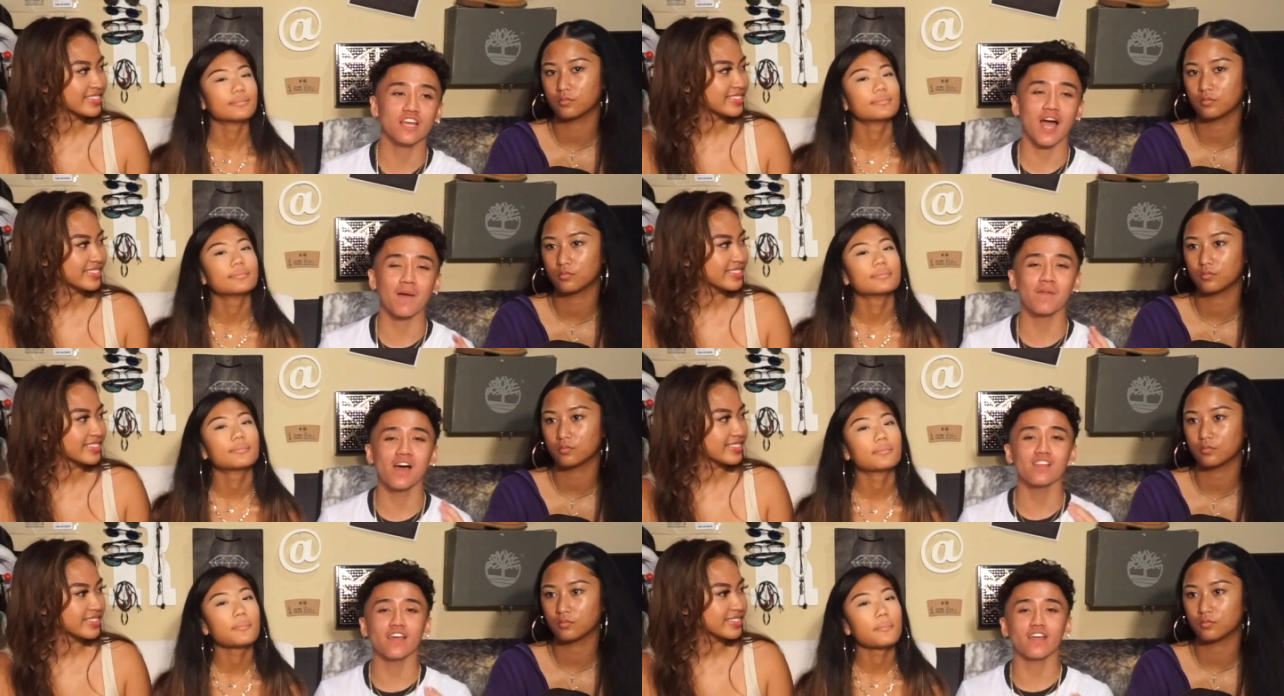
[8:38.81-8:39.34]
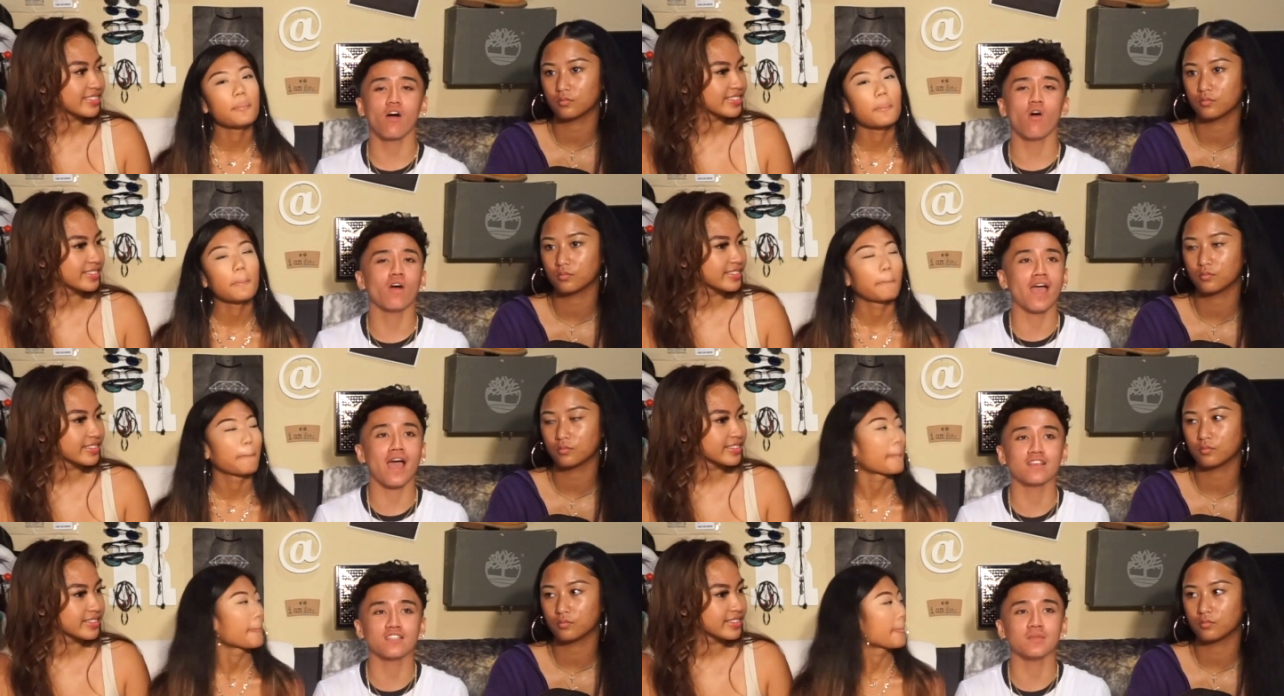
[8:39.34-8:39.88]
Speaker 1: Like, I'm not like, oh, it
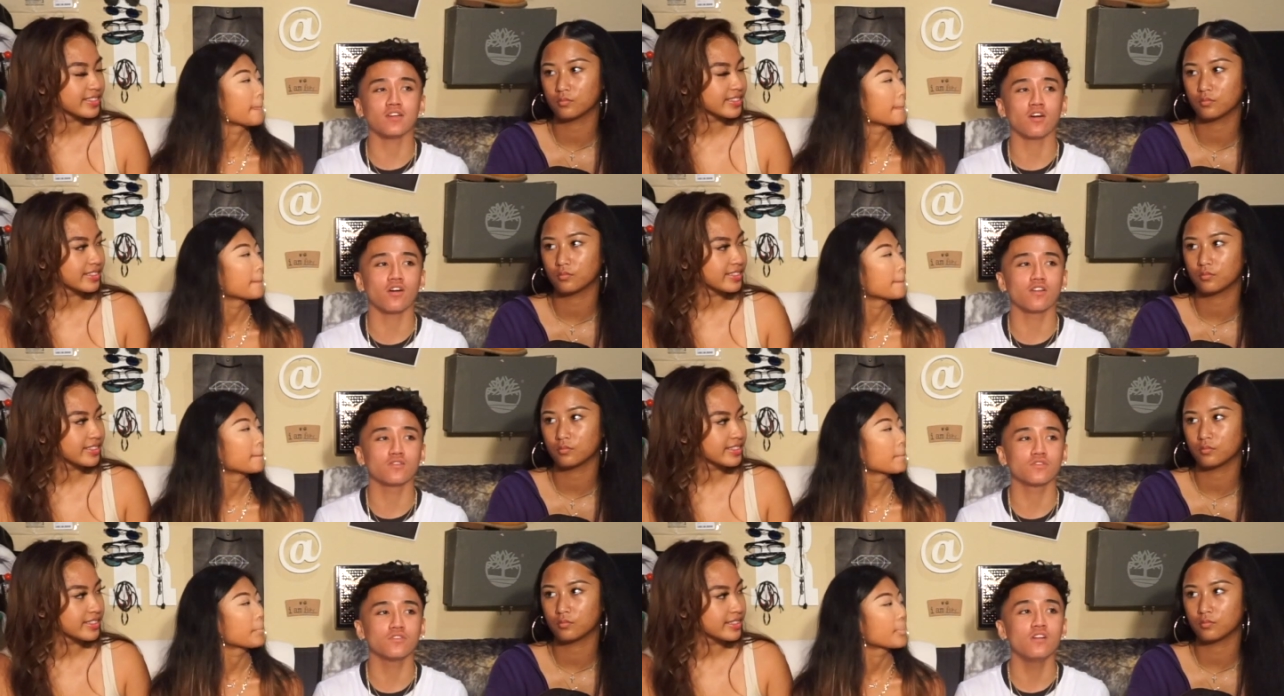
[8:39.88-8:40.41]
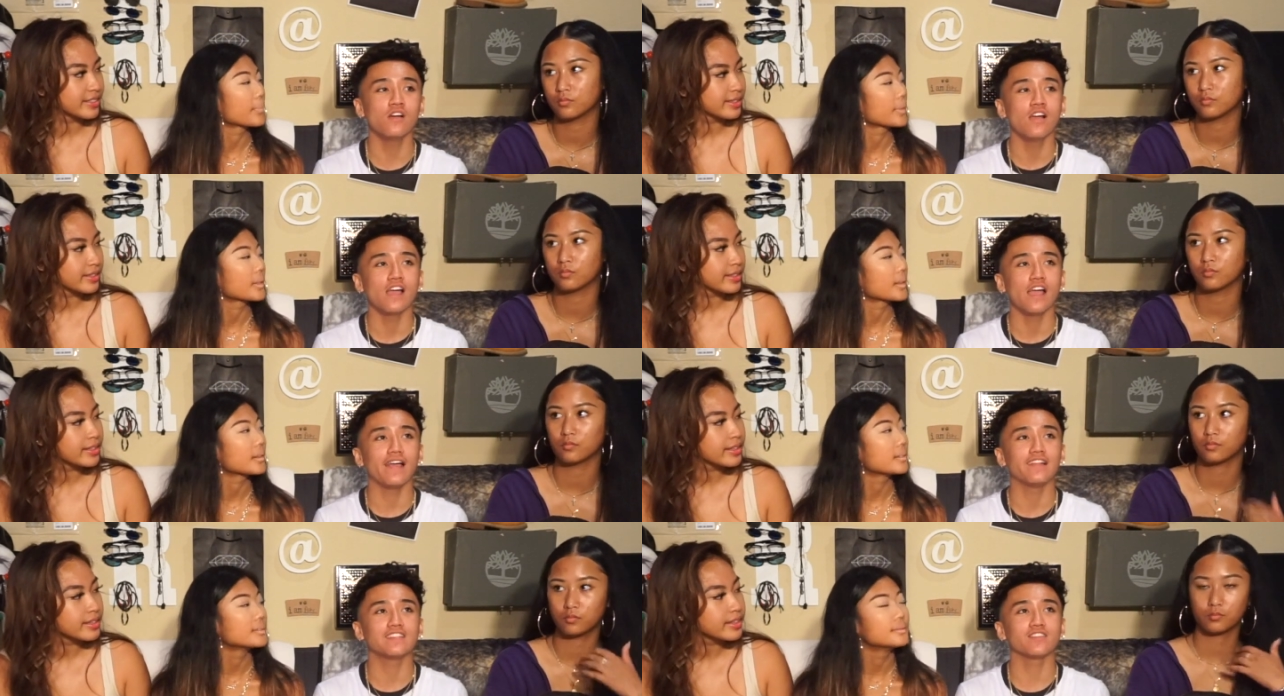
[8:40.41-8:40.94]
has to be College Rule
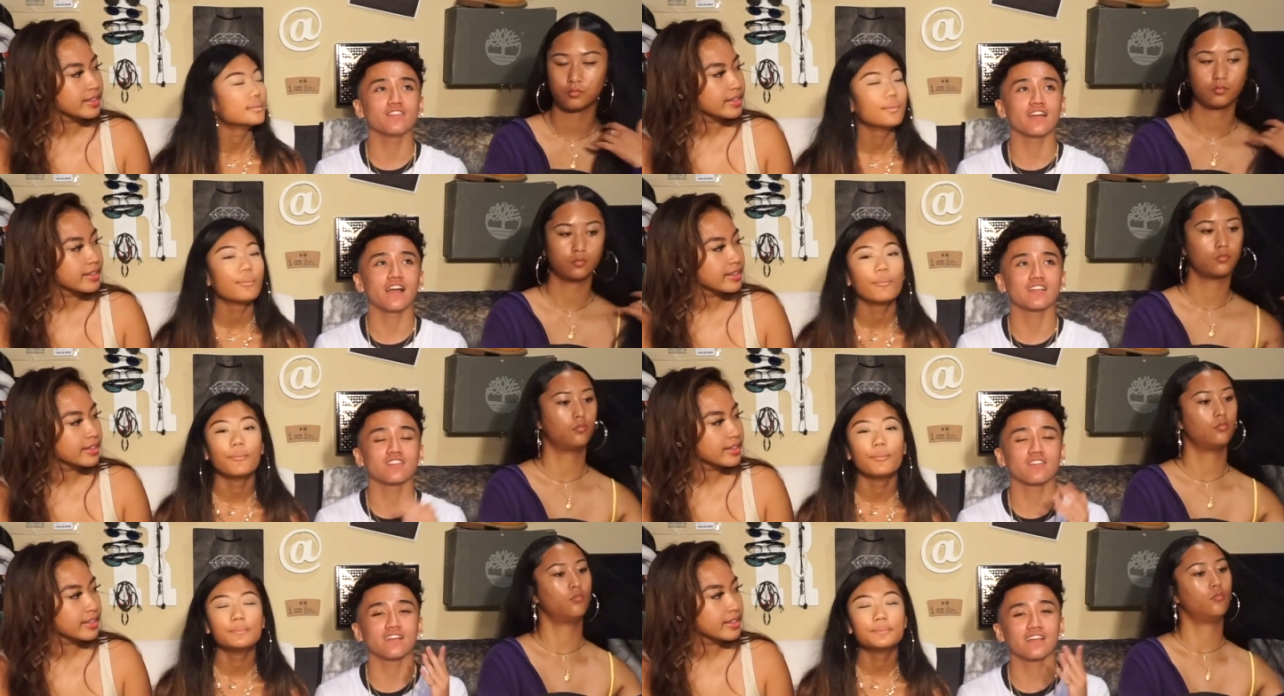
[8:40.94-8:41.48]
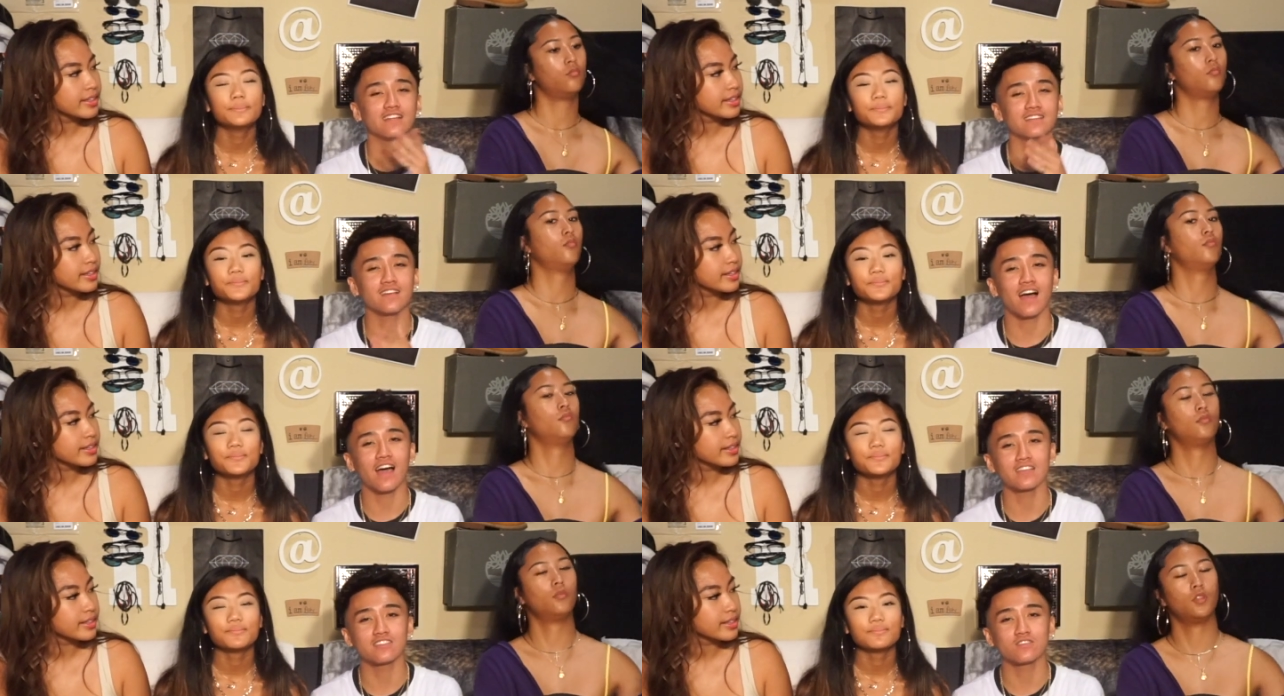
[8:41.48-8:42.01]
until like I started getting to
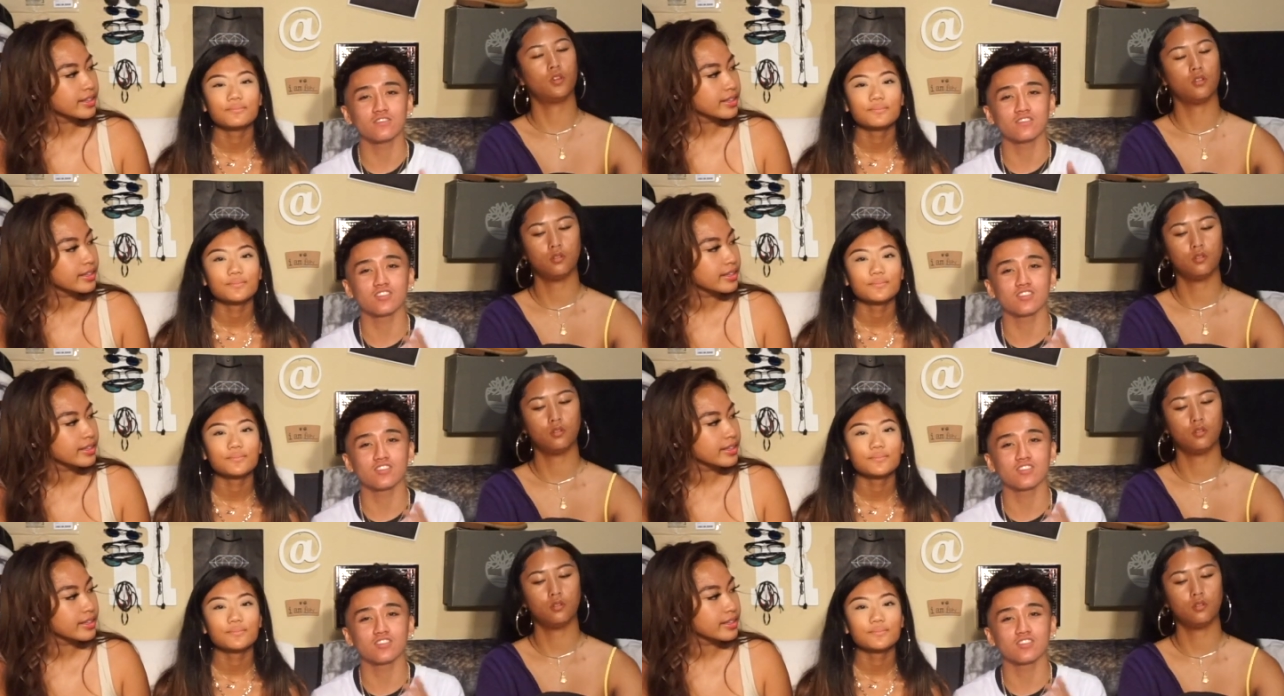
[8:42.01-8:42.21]
high school,